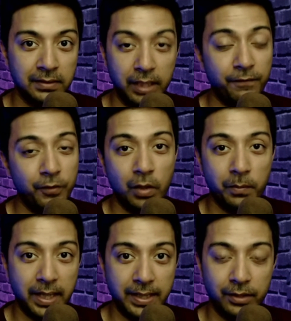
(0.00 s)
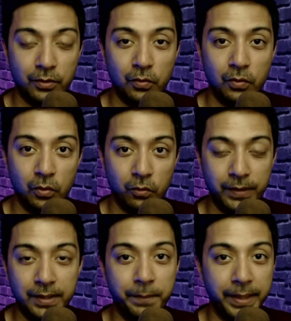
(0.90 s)
And if you are planning to go
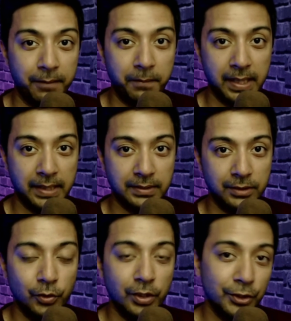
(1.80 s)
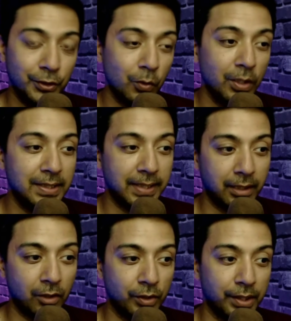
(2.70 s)
with the paid plan, you can surely
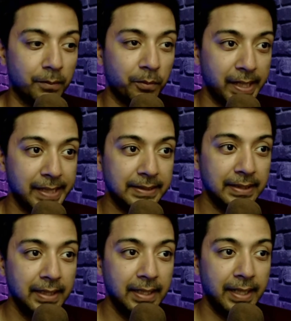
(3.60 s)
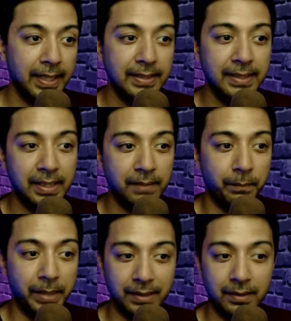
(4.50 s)
check out their price and
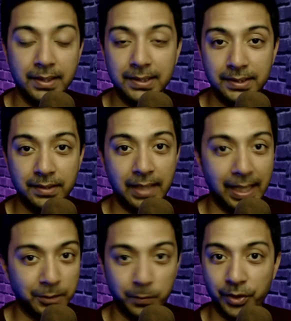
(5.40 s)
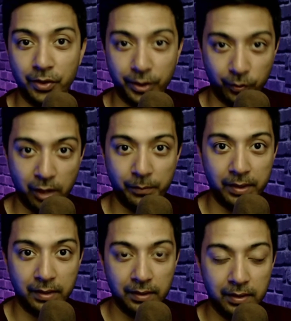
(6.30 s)
then make the decision as per your
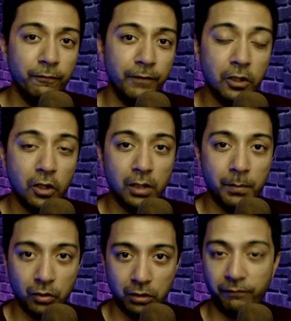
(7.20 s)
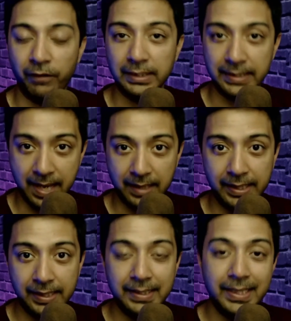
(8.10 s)
requirement. So if we talk about the
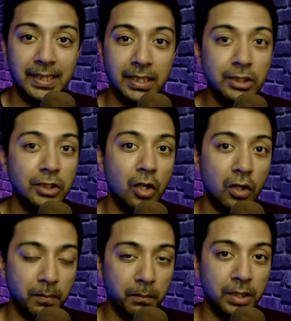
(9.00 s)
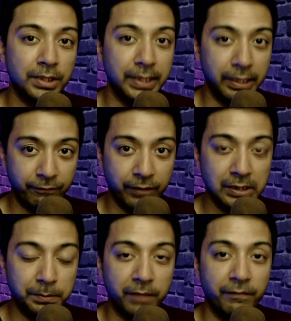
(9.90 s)
functionality, there is not much
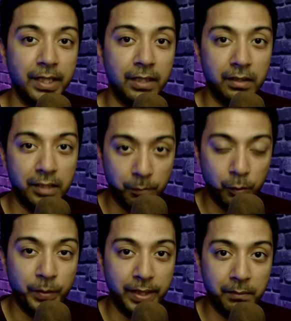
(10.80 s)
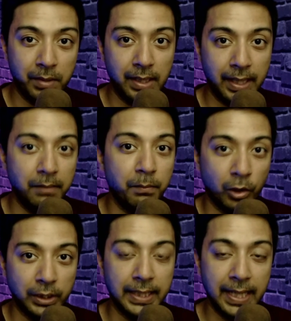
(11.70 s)
difference between WPML and
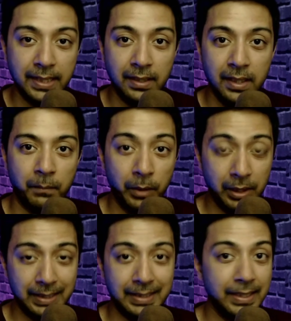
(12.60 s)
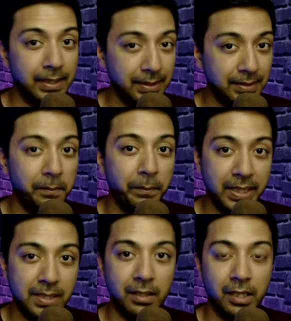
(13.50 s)
Polylang, but there is a
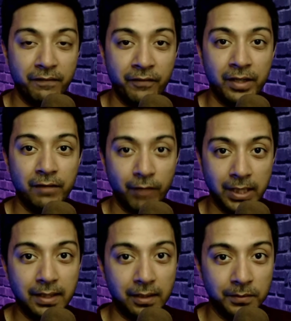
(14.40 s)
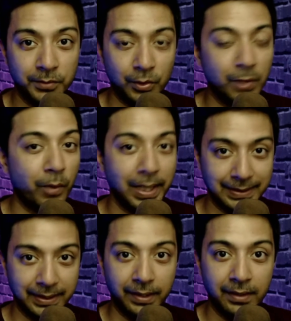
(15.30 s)
major difference when it comes to the
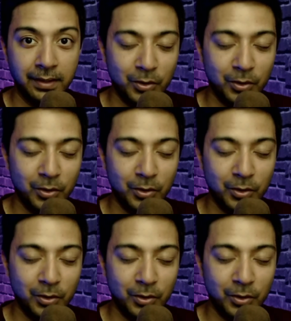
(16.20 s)
pricing.